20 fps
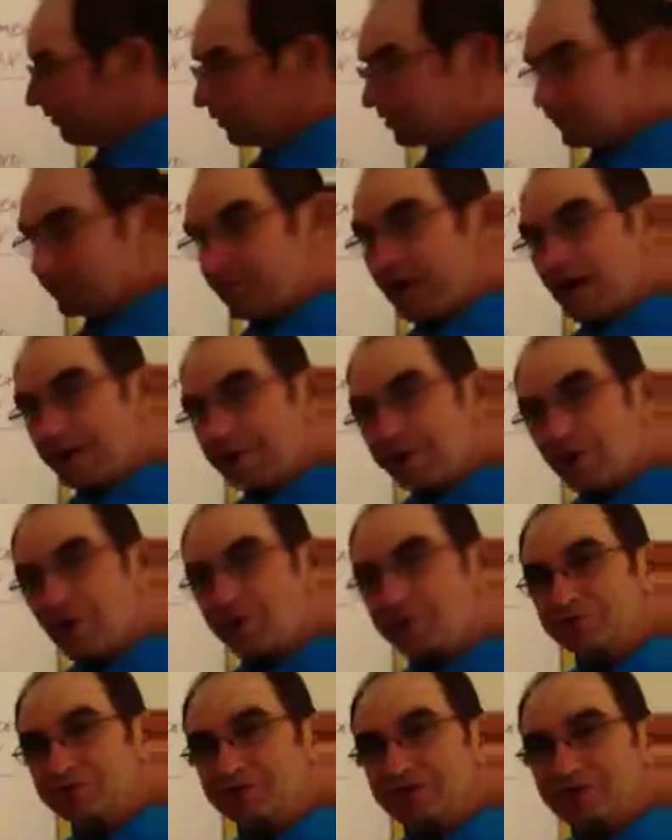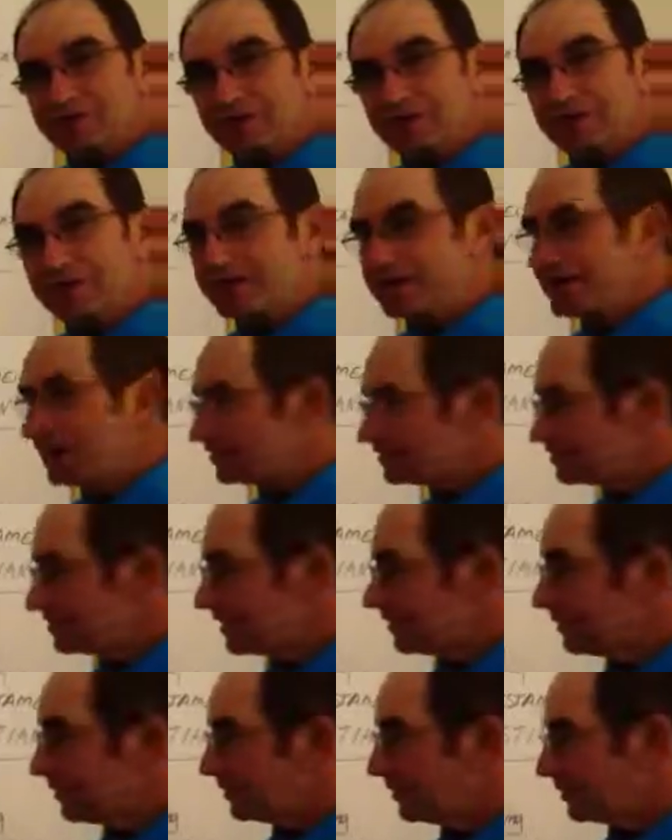we find Moses, and he gives
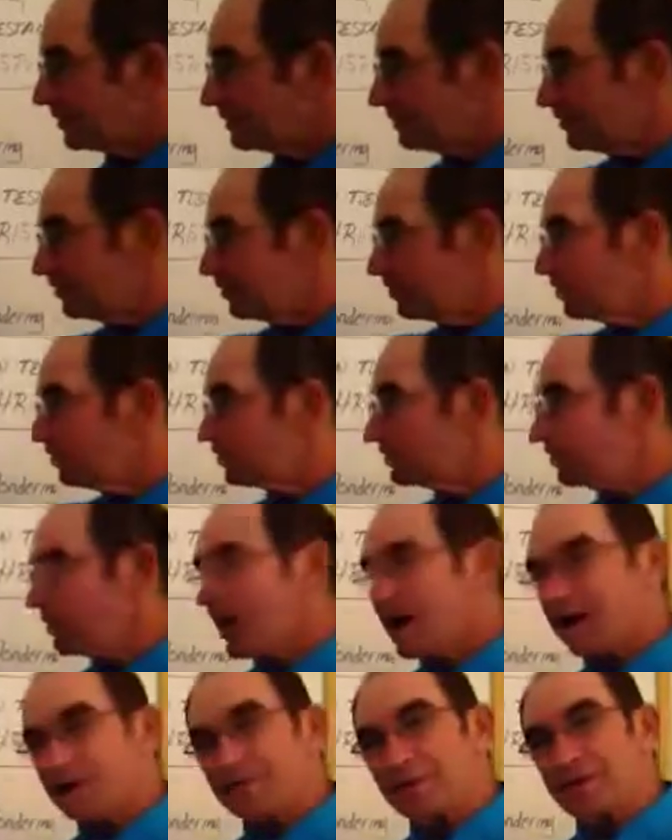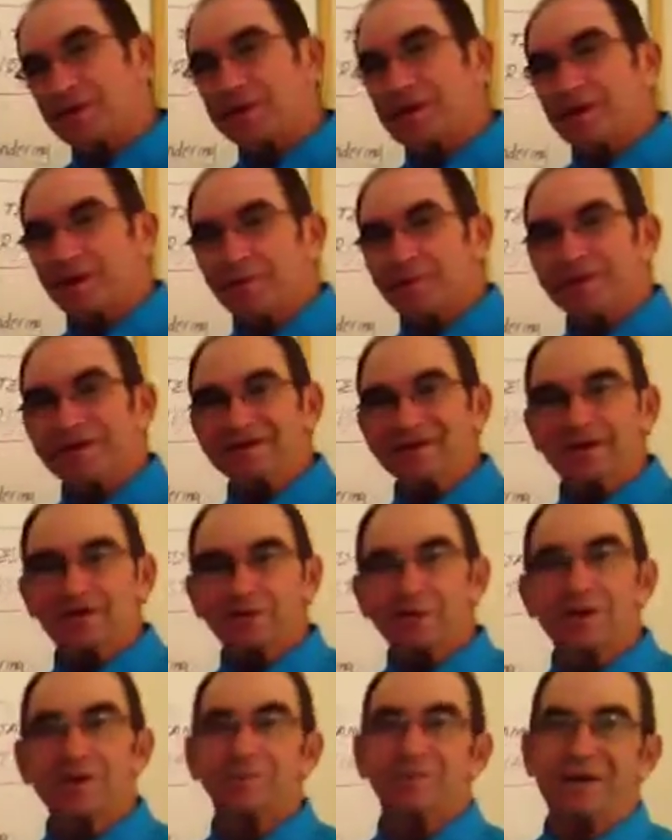them, and the Deuteronomy means a
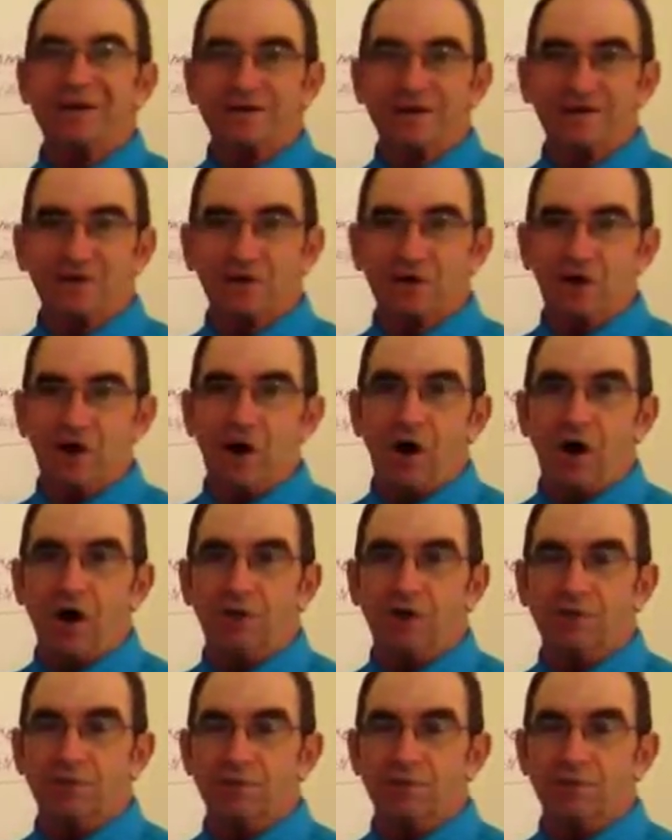repeat of the law.